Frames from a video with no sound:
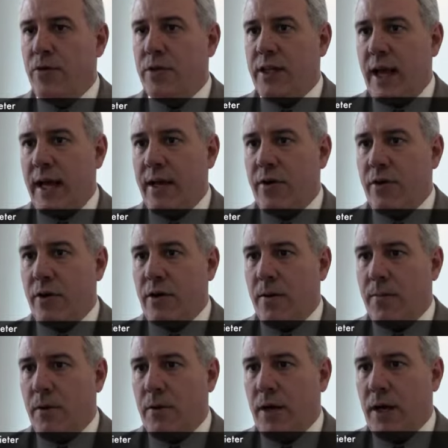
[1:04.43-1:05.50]
use that in your
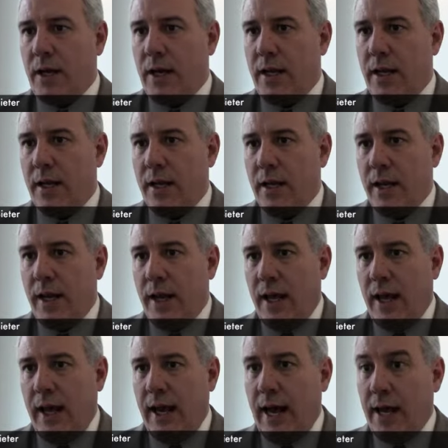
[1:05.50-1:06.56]
community
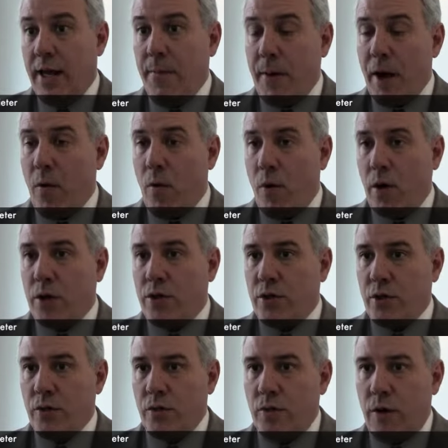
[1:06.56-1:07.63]
and how you might work
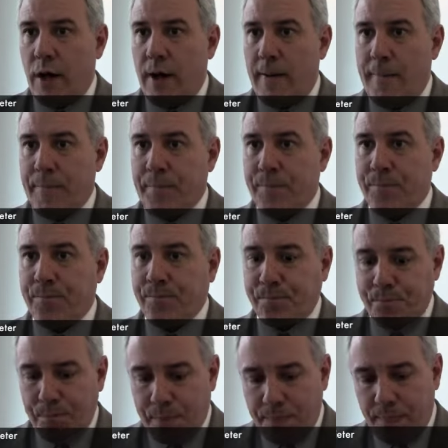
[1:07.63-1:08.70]
to
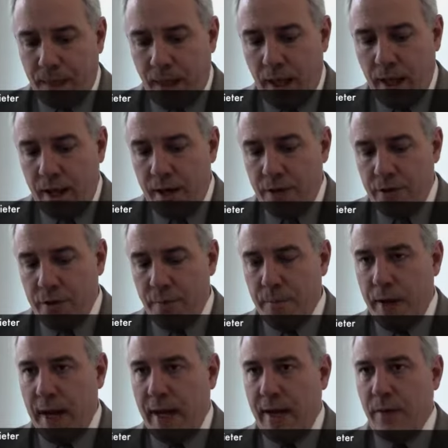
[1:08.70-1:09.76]
uh, to
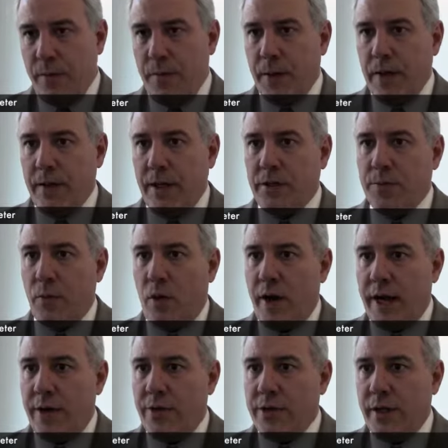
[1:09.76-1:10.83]
make buildings
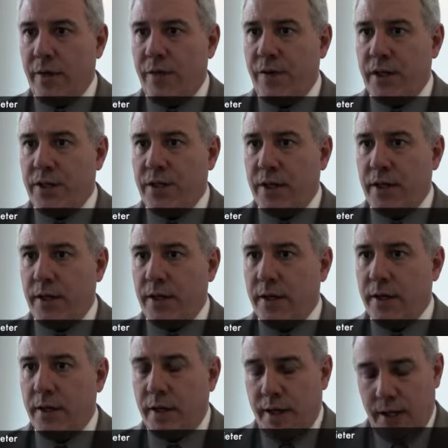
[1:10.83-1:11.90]
more energy efficient
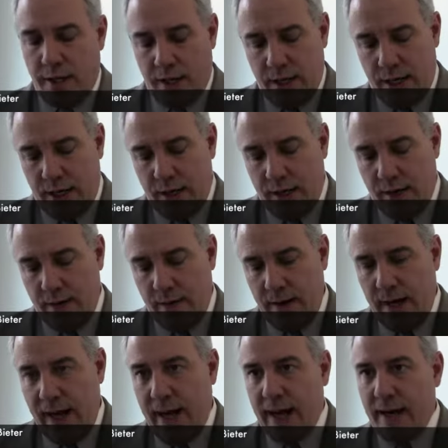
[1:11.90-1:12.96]

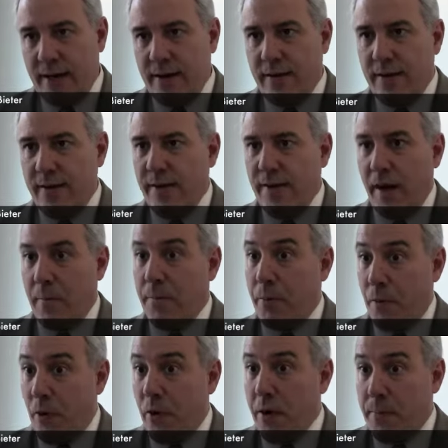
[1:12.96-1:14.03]
uh, and
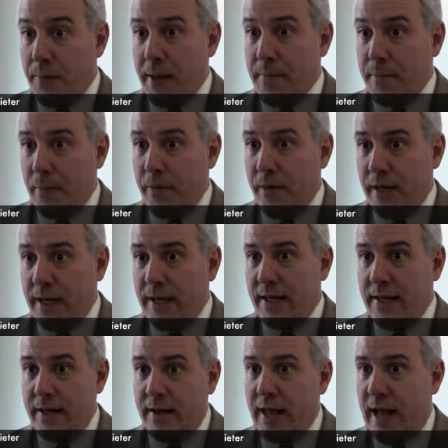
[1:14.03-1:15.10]
employ people
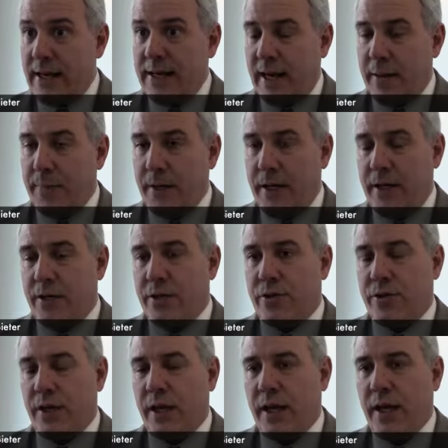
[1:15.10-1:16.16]
in that type of
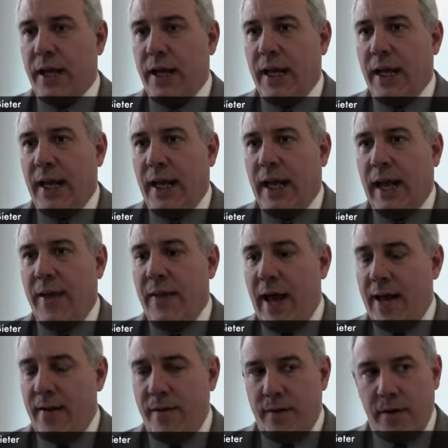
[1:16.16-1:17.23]
industry. And
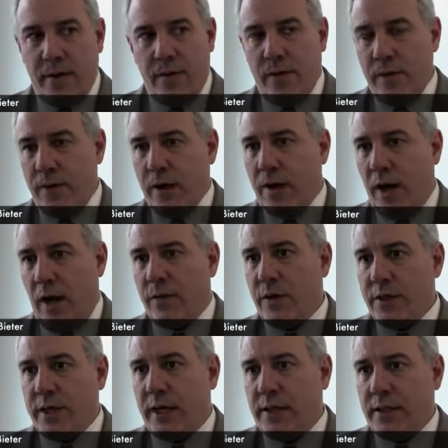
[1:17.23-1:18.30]
that the the
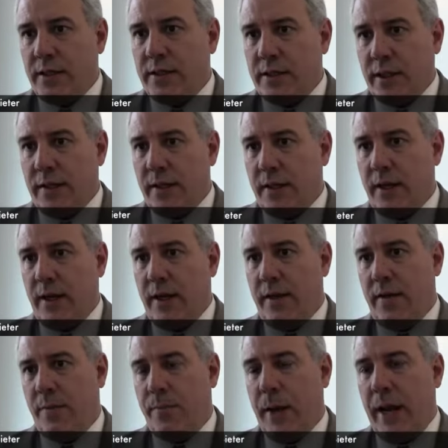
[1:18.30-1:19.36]
conversations and,
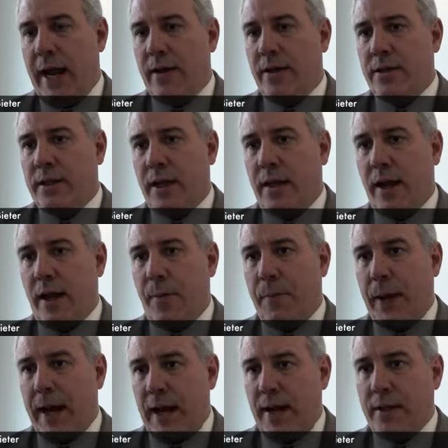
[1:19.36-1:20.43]
and panels uh,
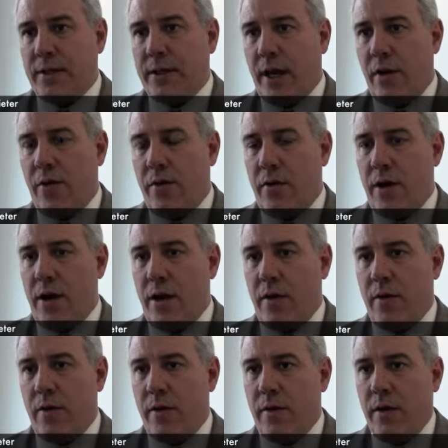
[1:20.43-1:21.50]
panelists I
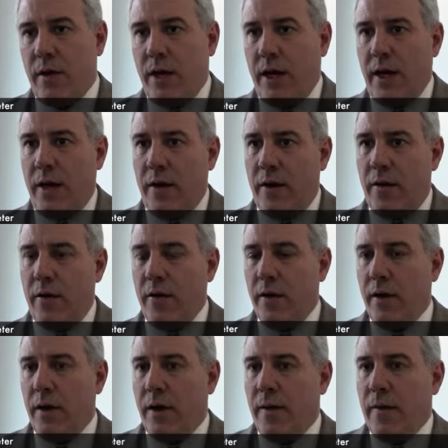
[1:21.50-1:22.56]
heard here.
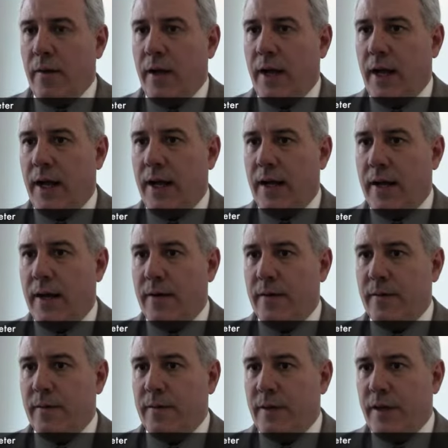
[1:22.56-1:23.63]

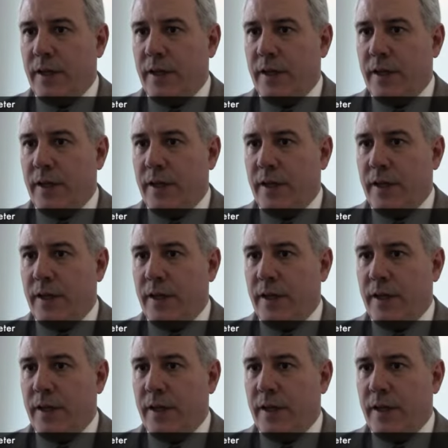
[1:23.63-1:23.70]
Uh,